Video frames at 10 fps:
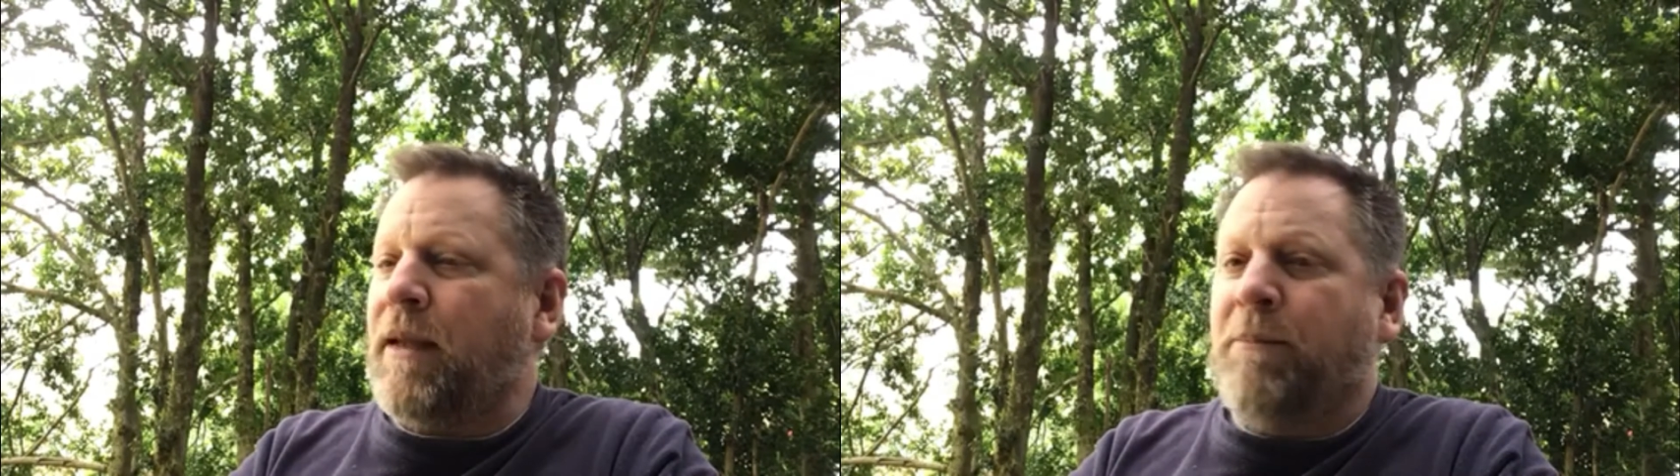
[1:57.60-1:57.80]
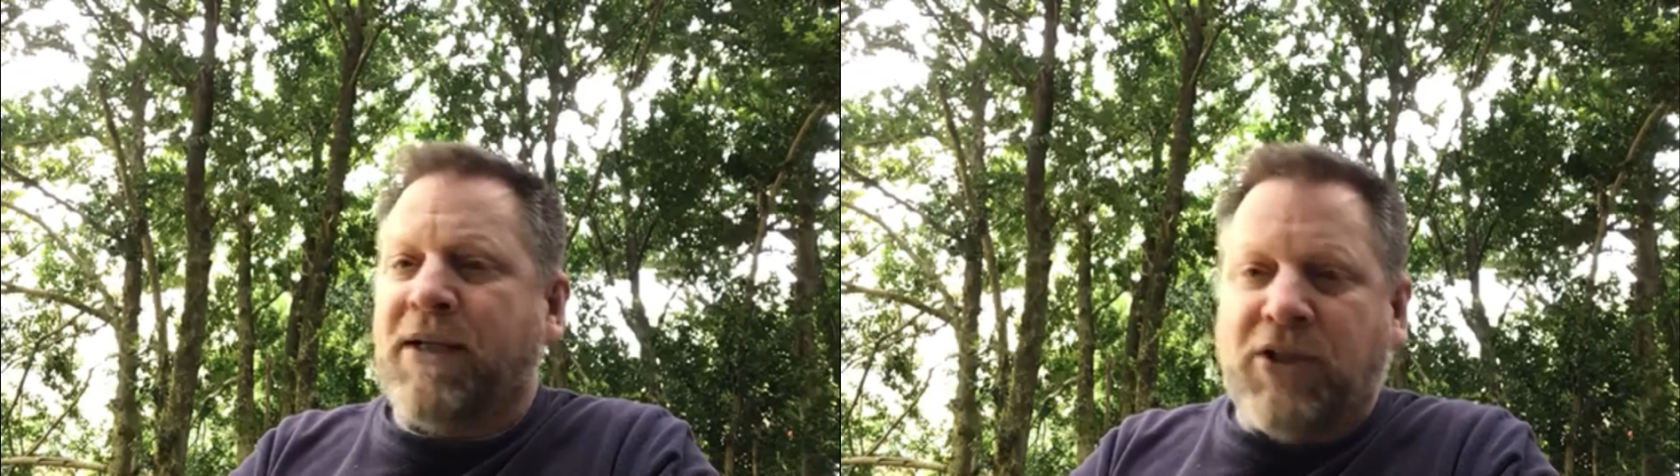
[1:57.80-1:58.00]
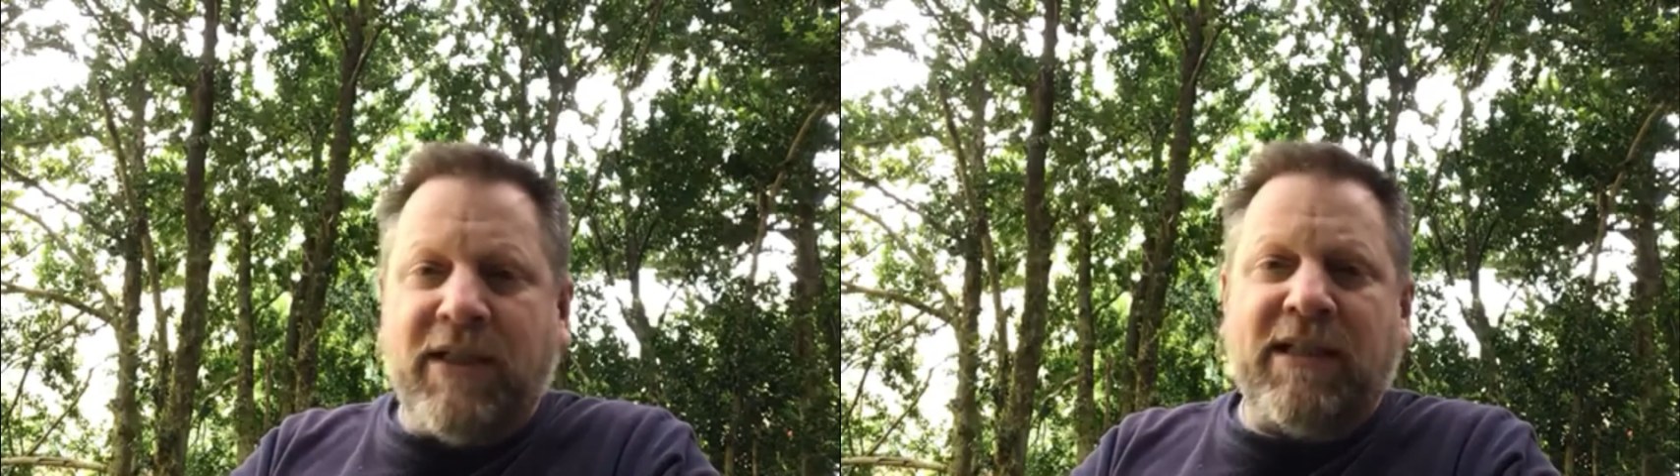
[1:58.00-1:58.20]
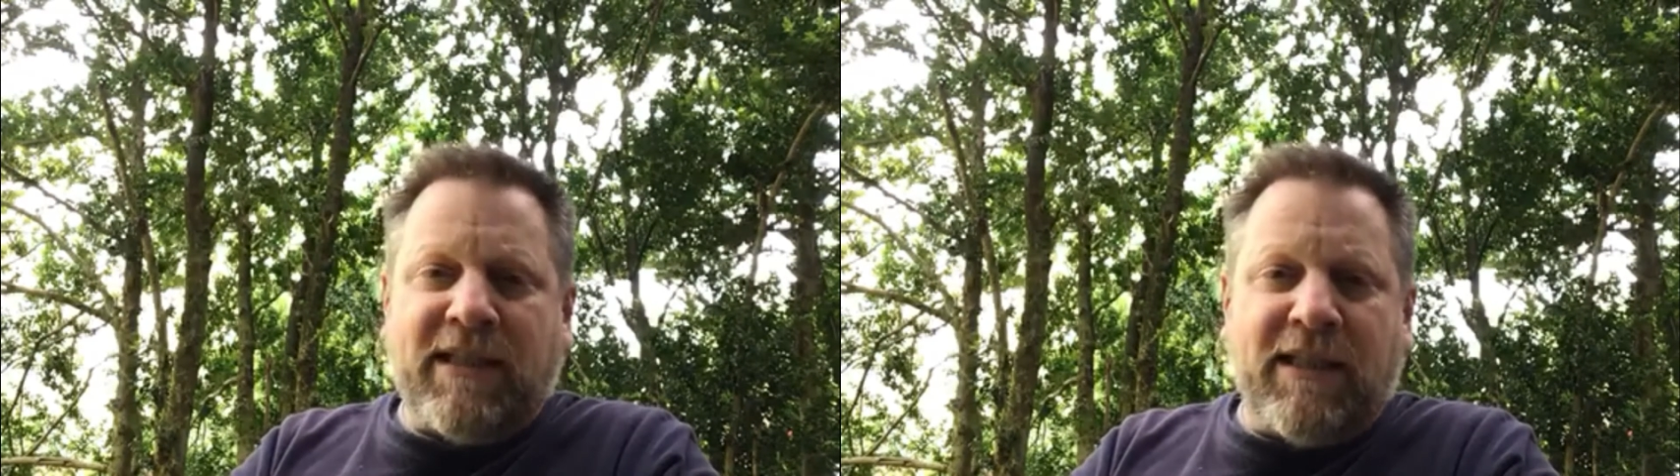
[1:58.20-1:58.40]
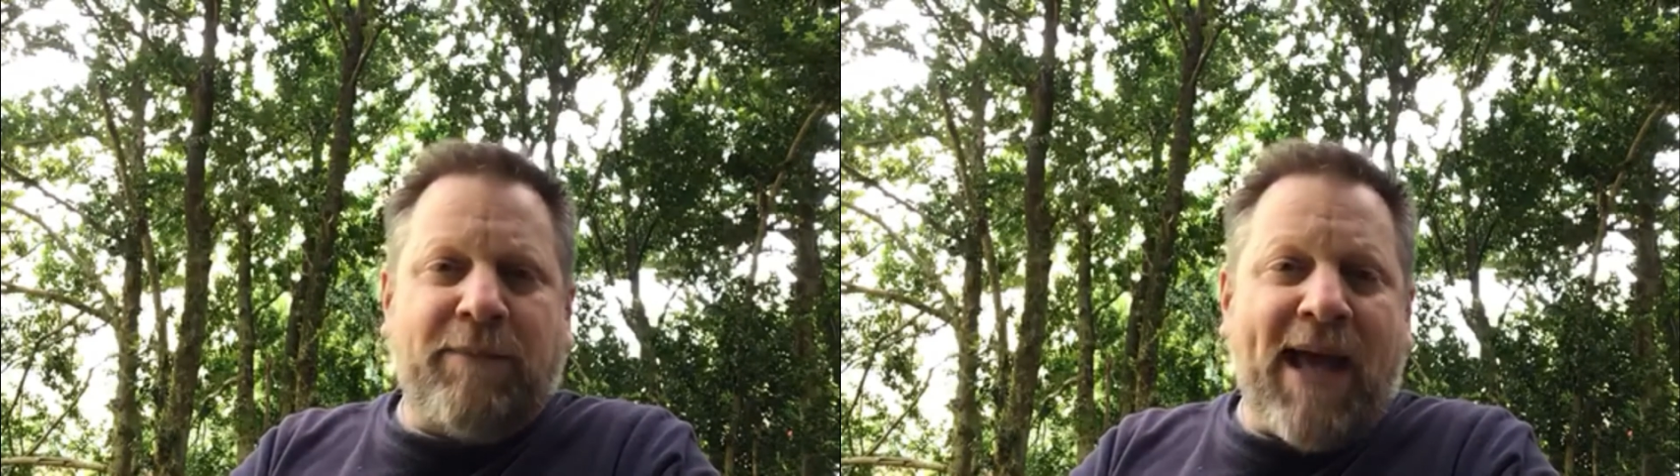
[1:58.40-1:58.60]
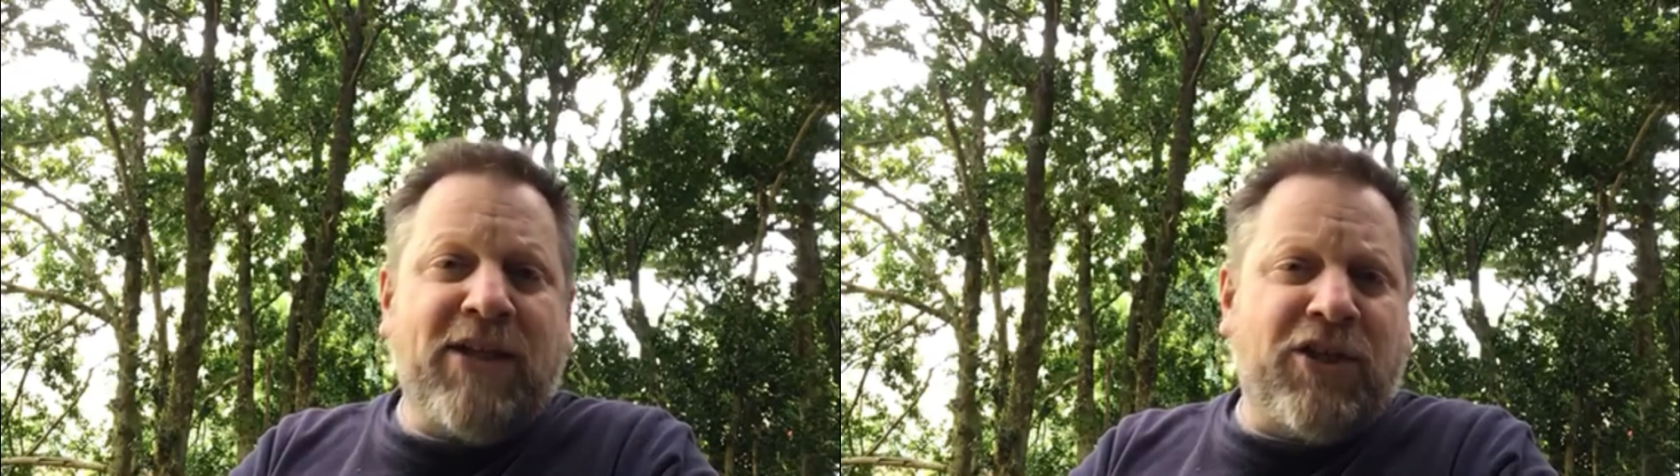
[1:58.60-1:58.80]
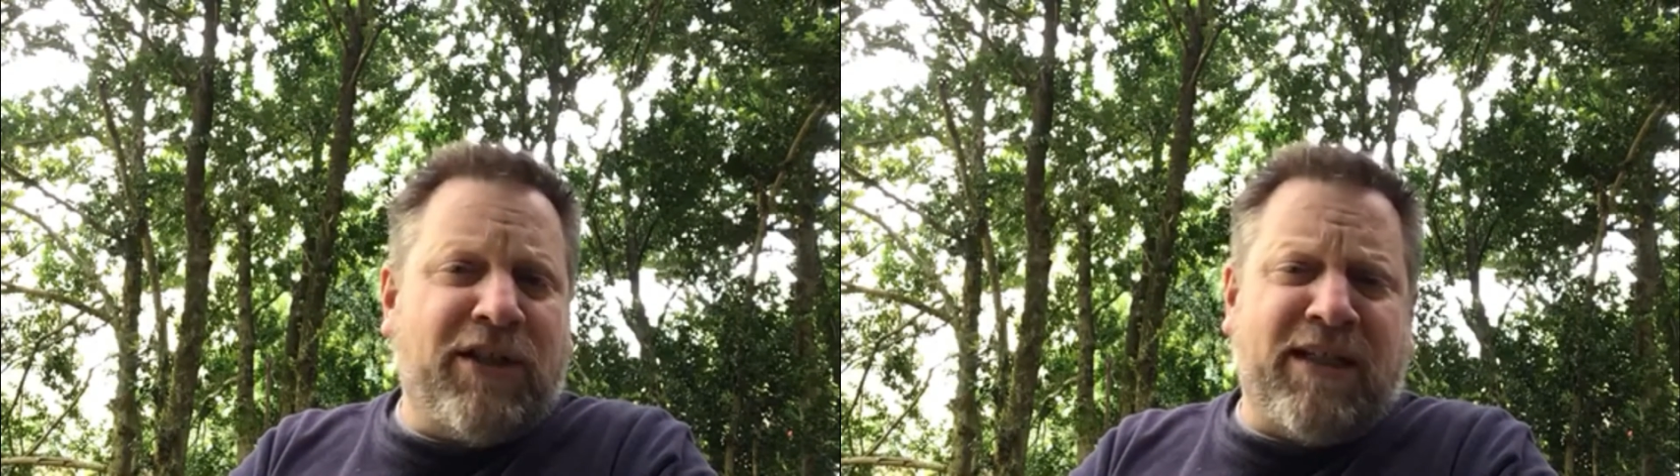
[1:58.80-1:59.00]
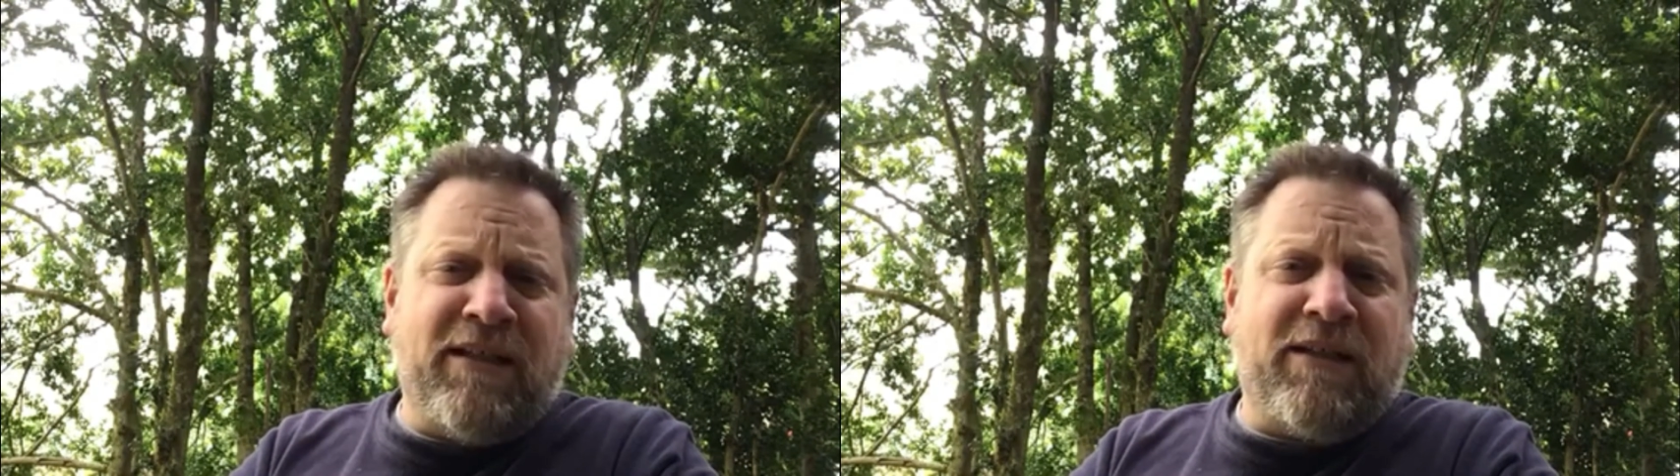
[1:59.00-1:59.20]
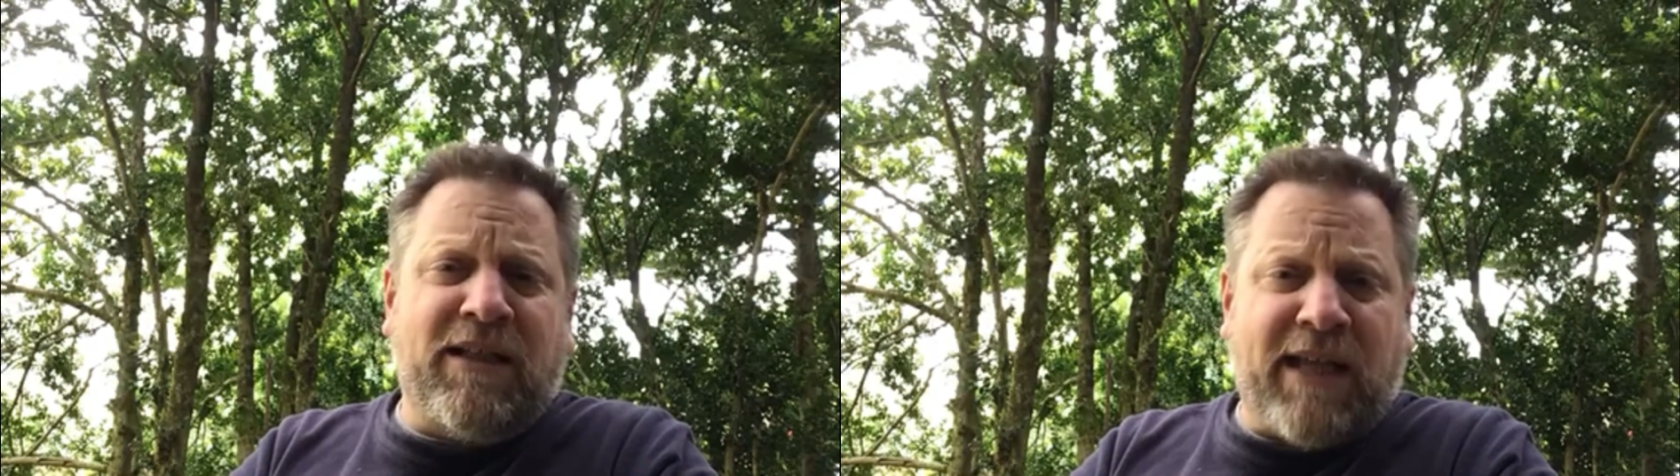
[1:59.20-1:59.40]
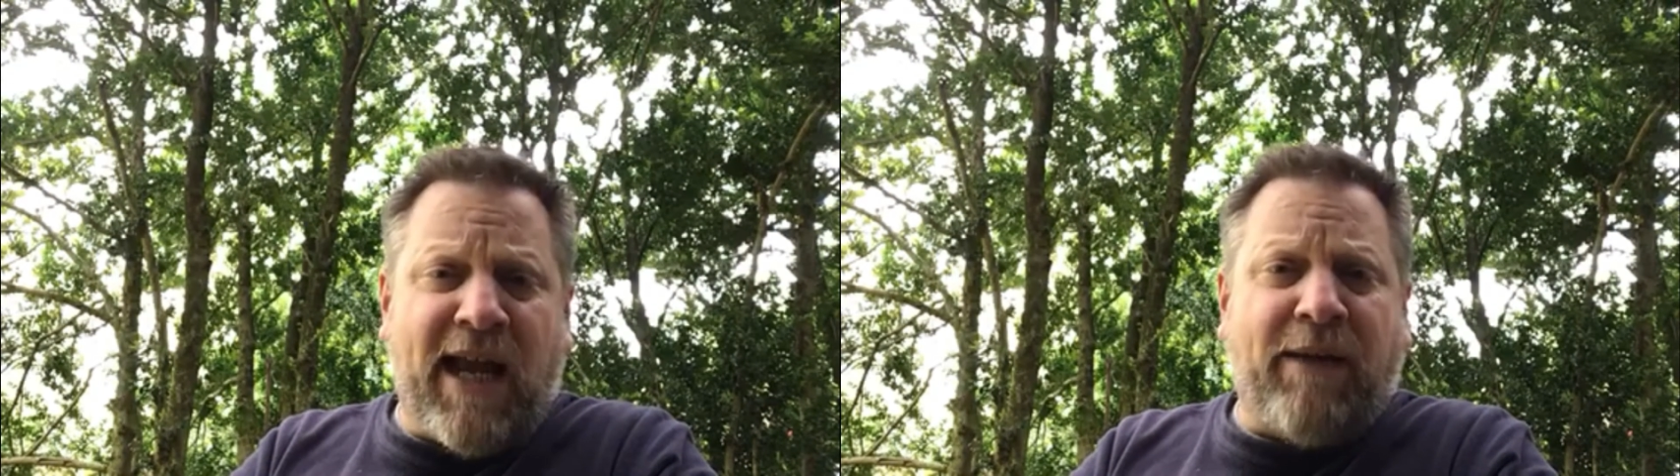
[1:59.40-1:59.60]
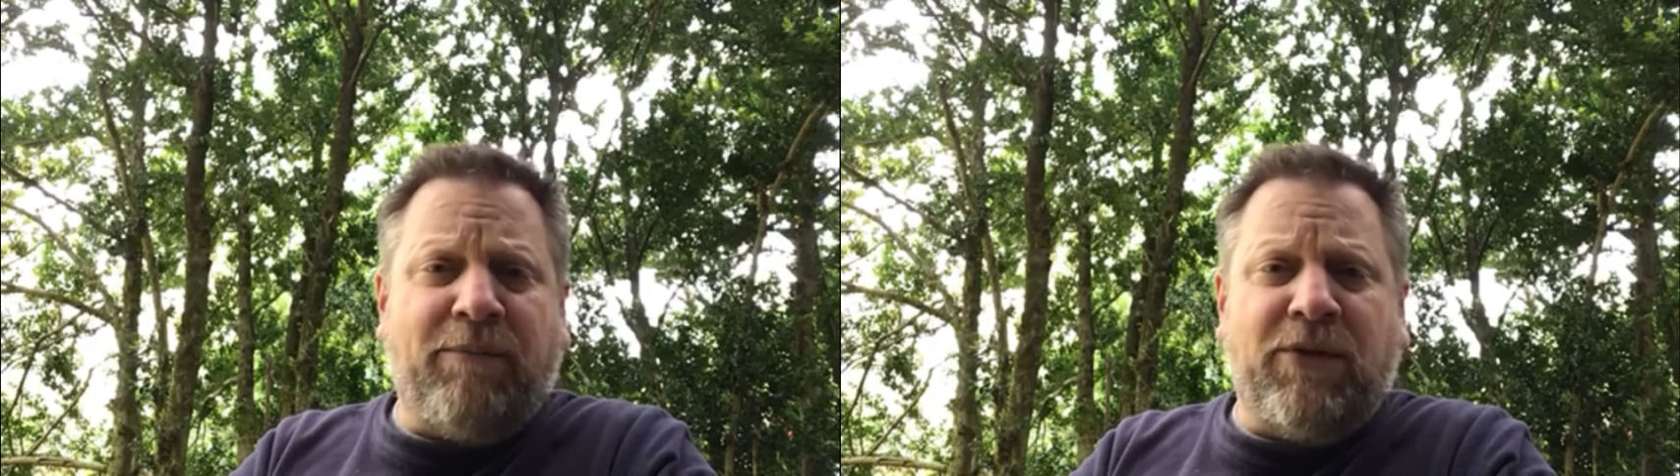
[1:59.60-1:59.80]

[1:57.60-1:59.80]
But Jesus' message is the same.